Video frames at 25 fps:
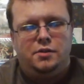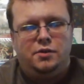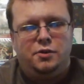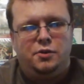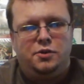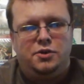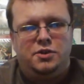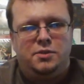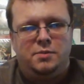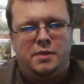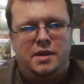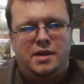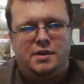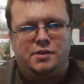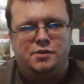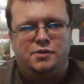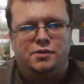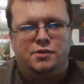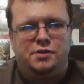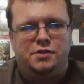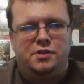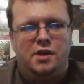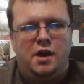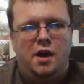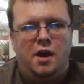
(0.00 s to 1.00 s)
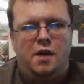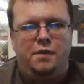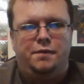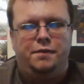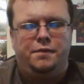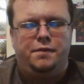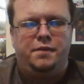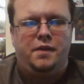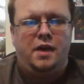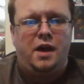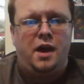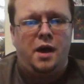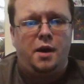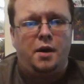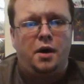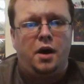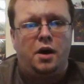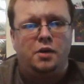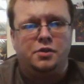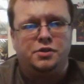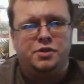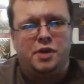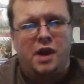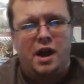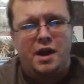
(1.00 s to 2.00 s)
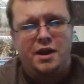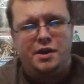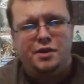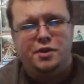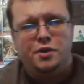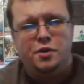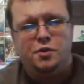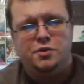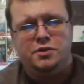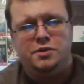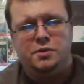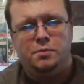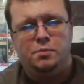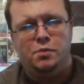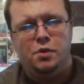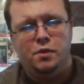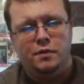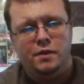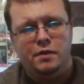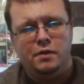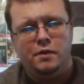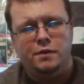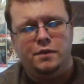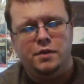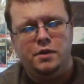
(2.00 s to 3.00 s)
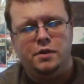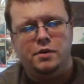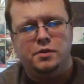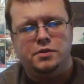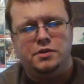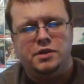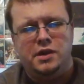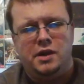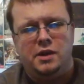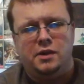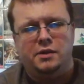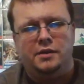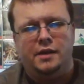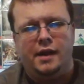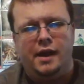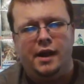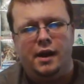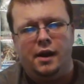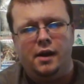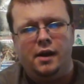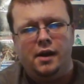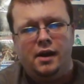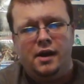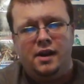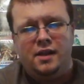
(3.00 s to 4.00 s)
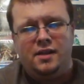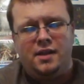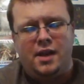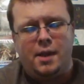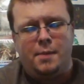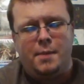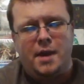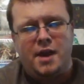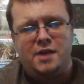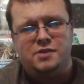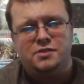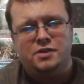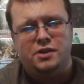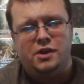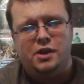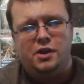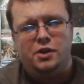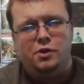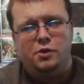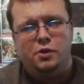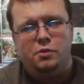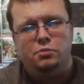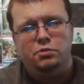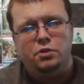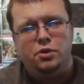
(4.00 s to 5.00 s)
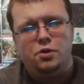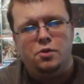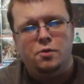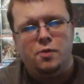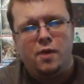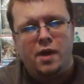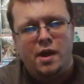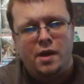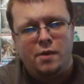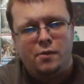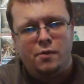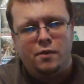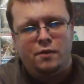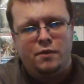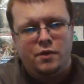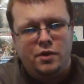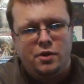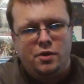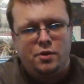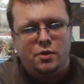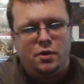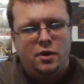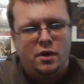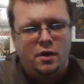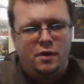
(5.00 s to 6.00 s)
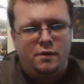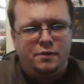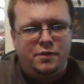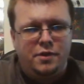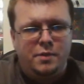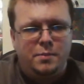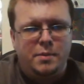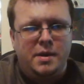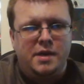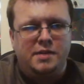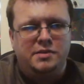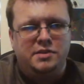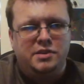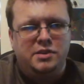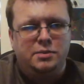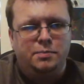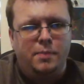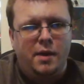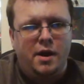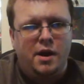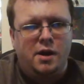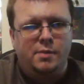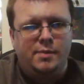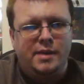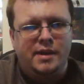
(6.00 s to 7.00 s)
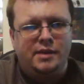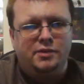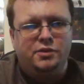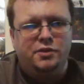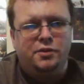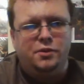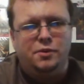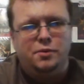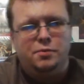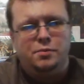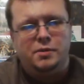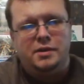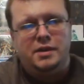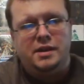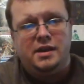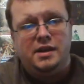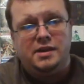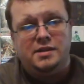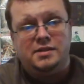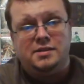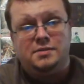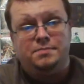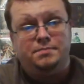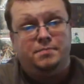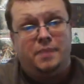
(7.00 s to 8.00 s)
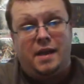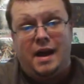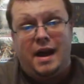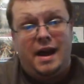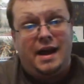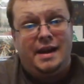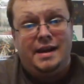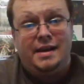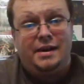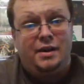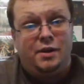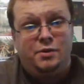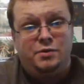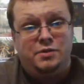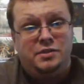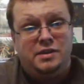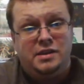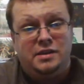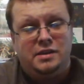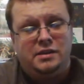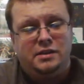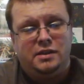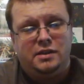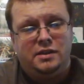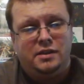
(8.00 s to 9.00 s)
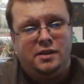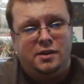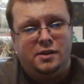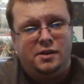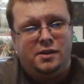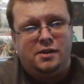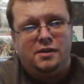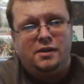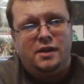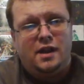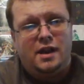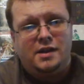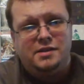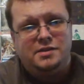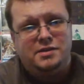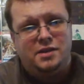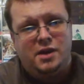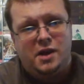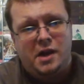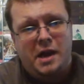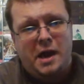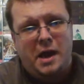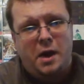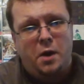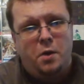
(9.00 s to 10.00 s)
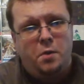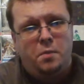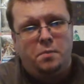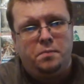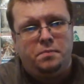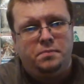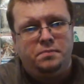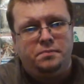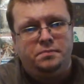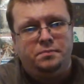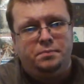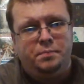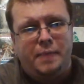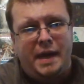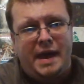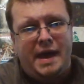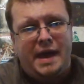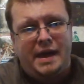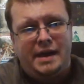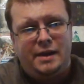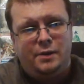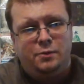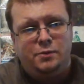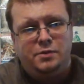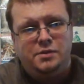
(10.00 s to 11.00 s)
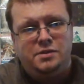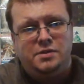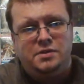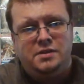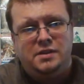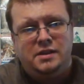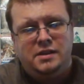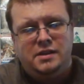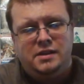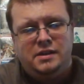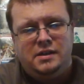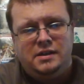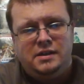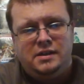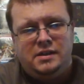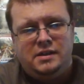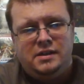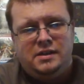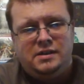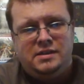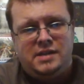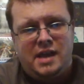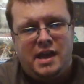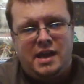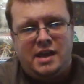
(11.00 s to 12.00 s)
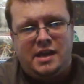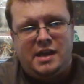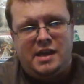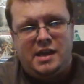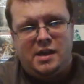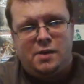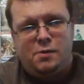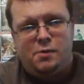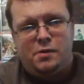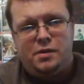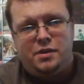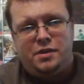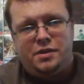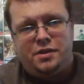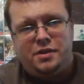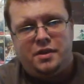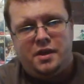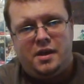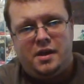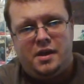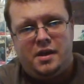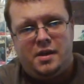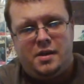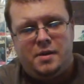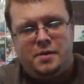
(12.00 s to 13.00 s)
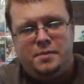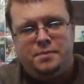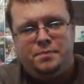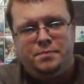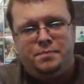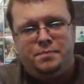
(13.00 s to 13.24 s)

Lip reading: you know, doing some extra stuff. I'll try to do some movie reviews here and there. Like, I'm actually going to do a Blu-ray review of The Amazing Spider-Man 2 because I didn't go see it at the theater. I saw how bad it was tanking with